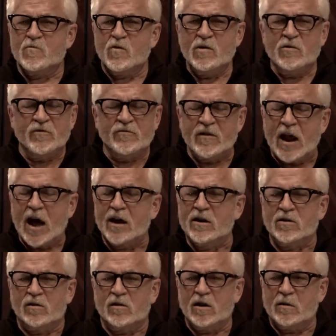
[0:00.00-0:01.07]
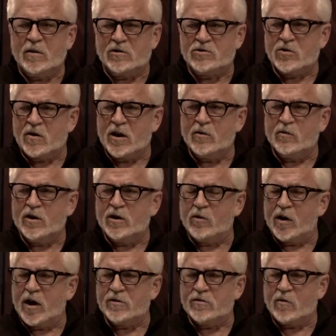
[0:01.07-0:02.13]
we were fanatical about trying to
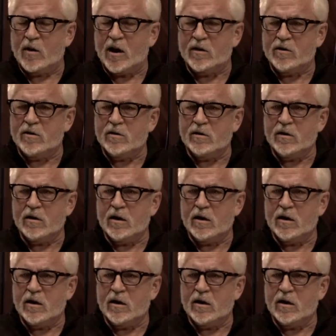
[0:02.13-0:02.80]
recreate the record